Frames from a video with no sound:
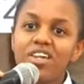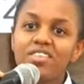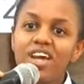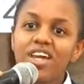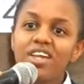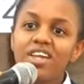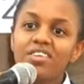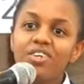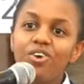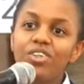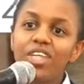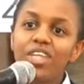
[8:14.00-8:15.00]
try
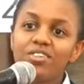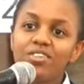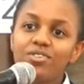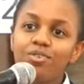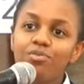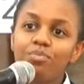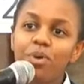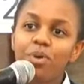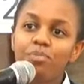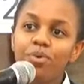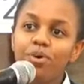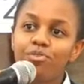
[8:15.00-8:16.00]
getting contacts of
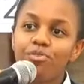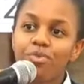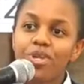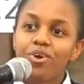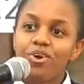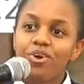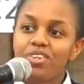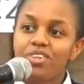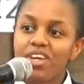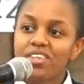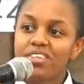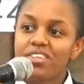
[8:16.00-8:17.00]
people, of medical
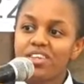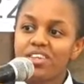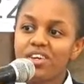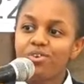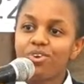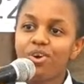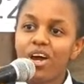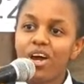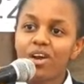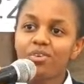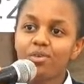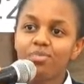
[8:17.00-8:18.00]
doctors you know
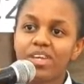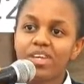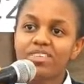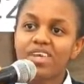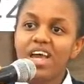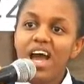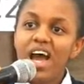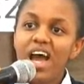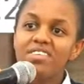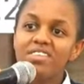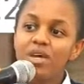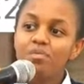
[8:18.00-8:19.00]
around the place.
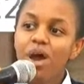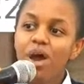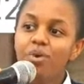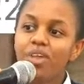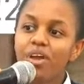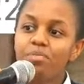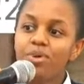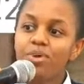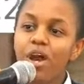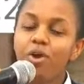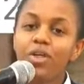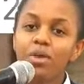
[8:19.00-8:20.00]
Ask them how they
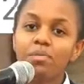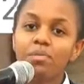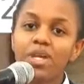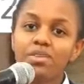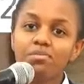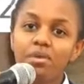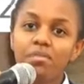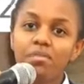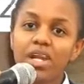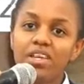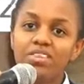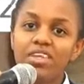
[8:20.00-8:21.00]

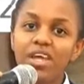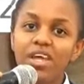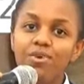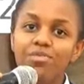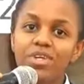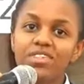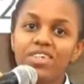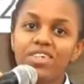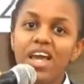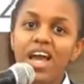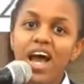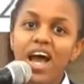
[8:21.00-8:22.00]
manage in their fields.
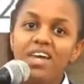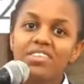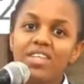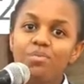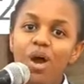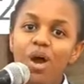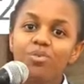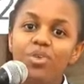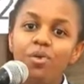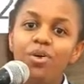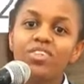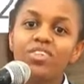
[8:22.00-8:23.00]
Ask them
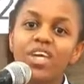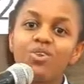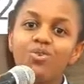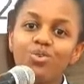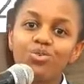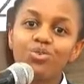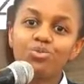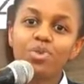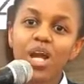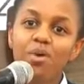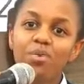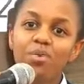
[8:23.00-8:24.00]
what they do to
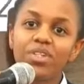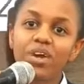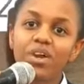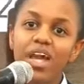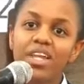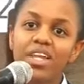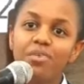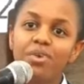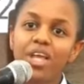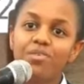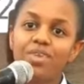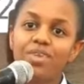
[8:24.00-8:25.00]
become what
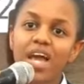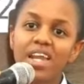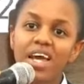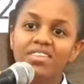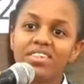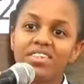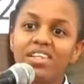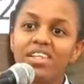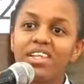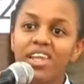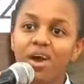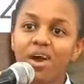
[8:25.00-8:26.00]
they have done until
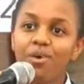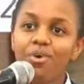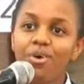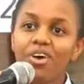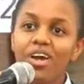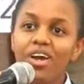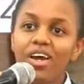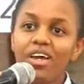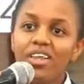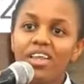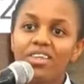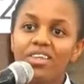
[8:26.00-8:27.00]
now,
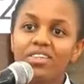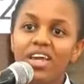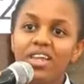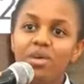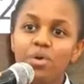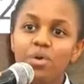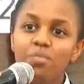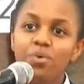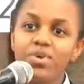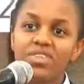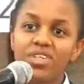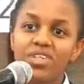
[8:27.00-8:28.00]
that they are the people
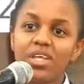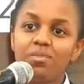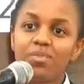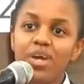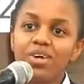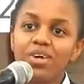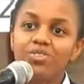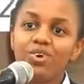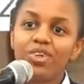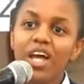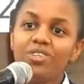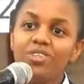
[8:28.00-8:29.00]
we see them.
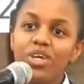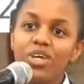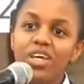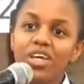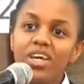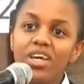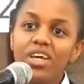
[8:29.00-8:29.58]
So that way,